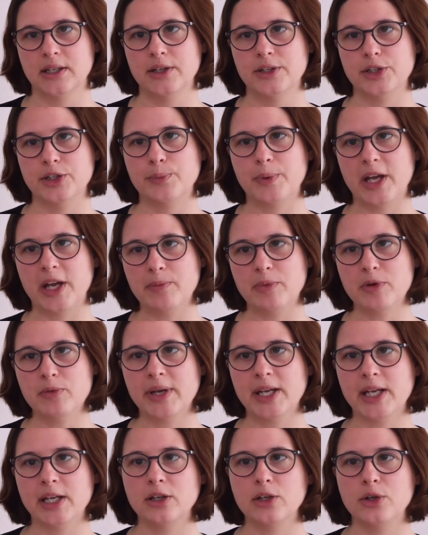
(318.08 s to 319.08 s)
Your paper
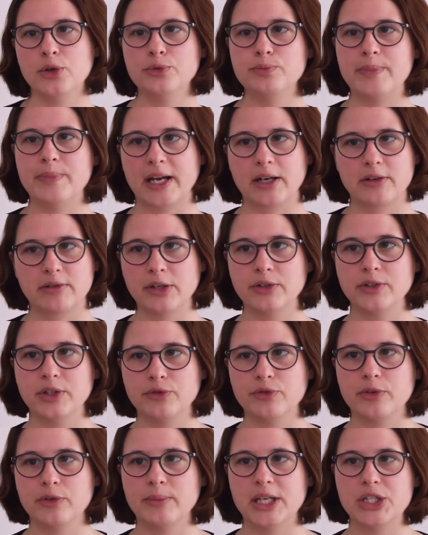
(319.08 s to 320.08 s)
may include background
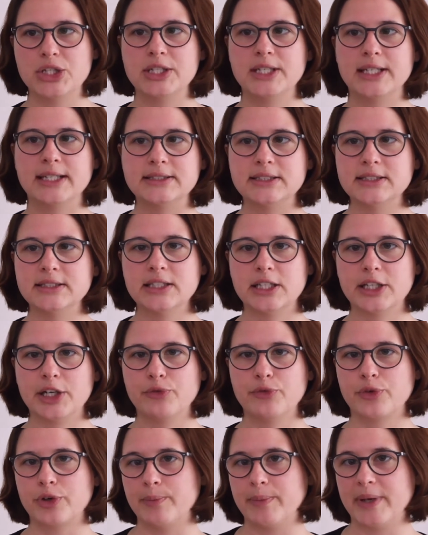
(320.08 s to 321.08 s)
information
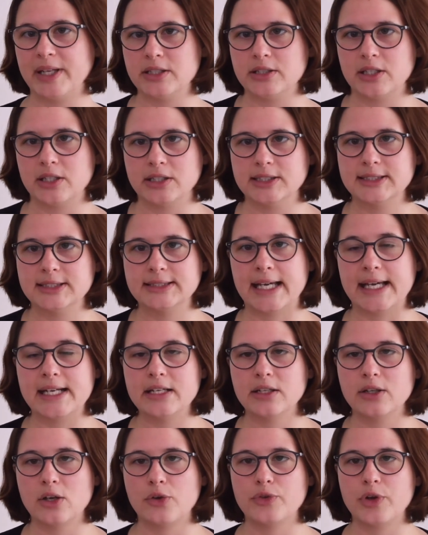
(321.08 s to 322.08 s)
necessary for a better
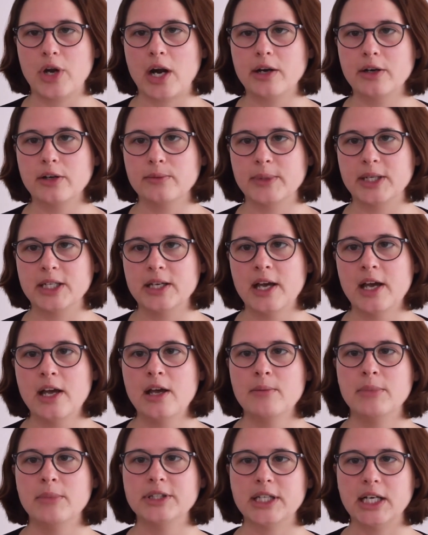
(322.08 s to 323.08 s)
understanding of your argument,
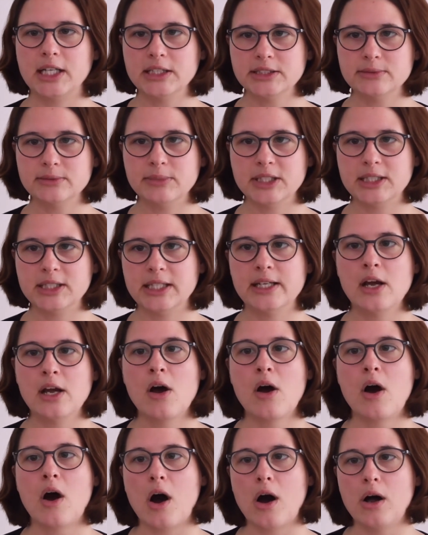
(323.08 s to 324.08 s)
but ultimately,
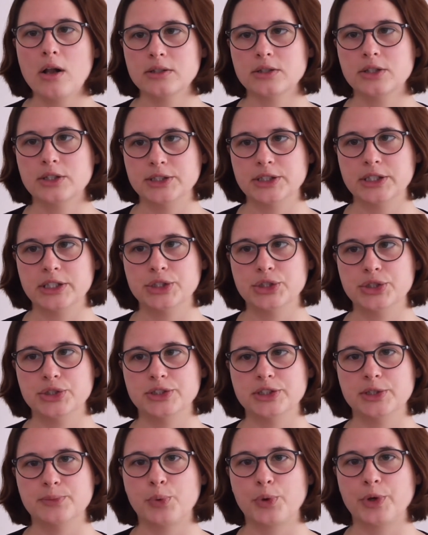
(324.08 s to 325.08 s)
all content
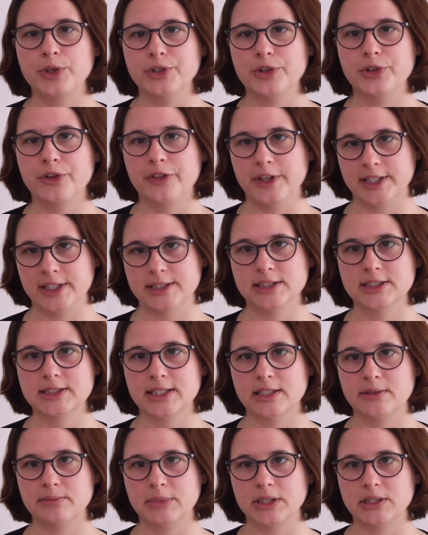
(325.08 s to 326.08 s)
should support your thesis
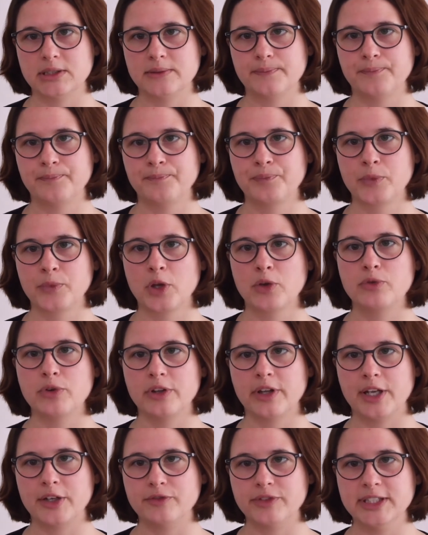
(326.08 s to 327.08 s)
statement. For
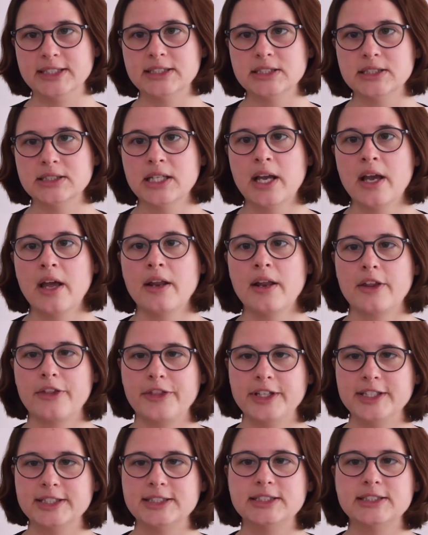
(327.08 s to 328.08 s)
that reason, the
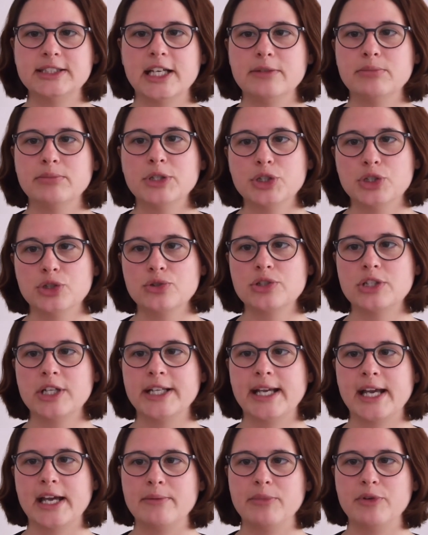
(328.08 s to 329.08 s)
thesis statement
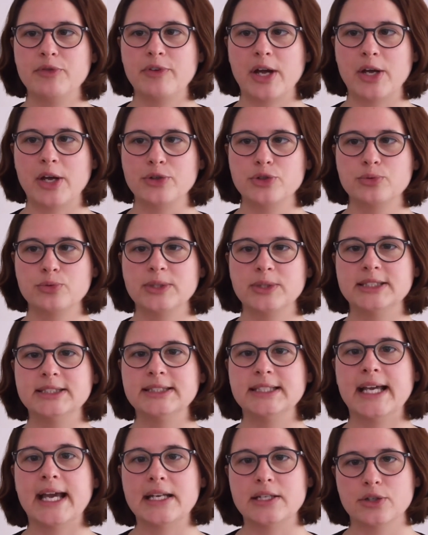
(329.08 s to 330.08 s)
usually can be found towards
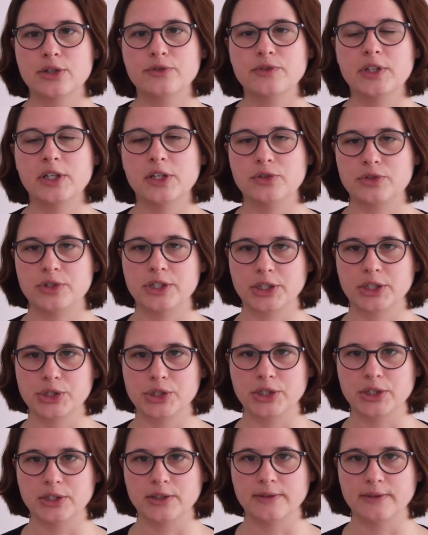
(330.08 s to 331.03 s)
the end of the introduction.